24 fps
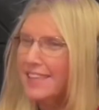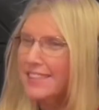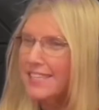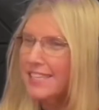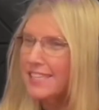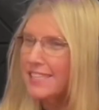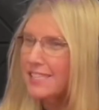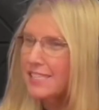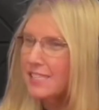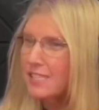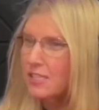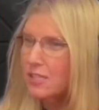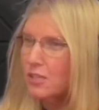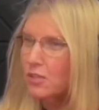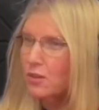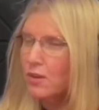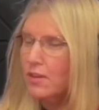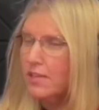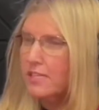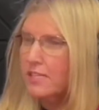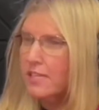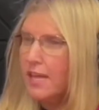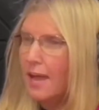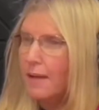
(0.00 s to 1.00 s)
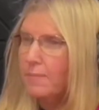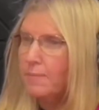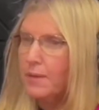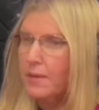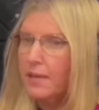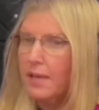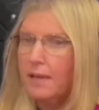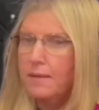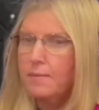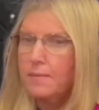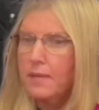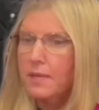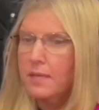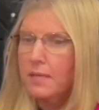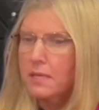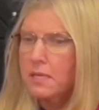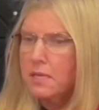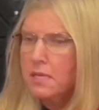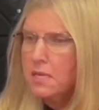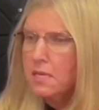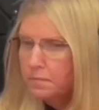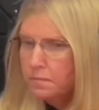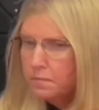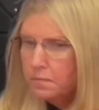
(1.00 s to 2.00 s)
this is a great topic. I mean,
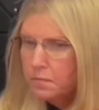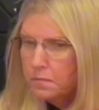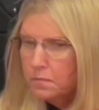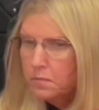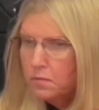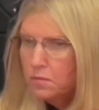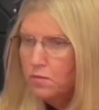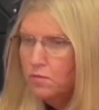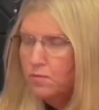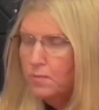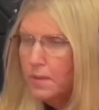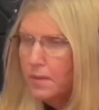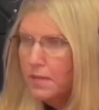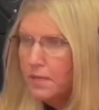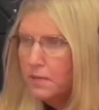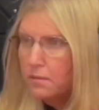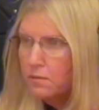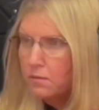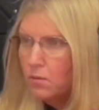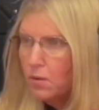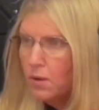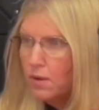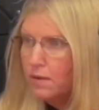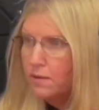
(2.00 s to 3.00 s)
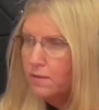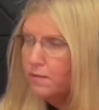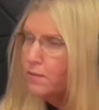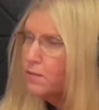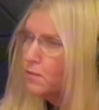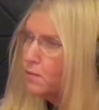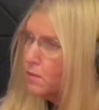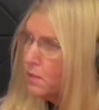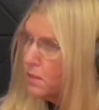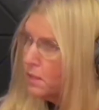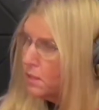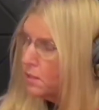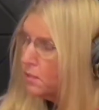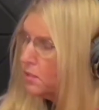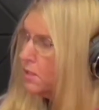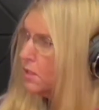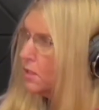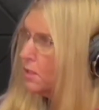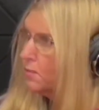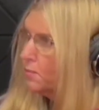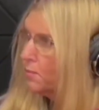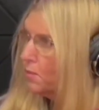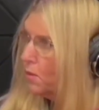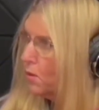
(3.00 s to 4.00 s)
you've been in quite a few
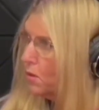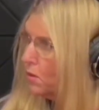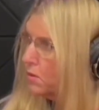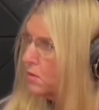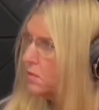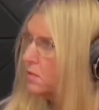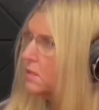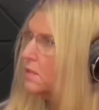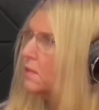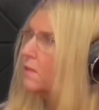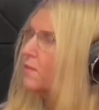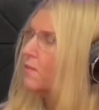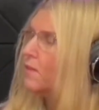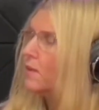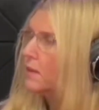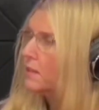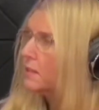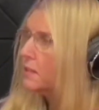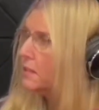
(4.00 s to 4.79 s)
leadership roles, different.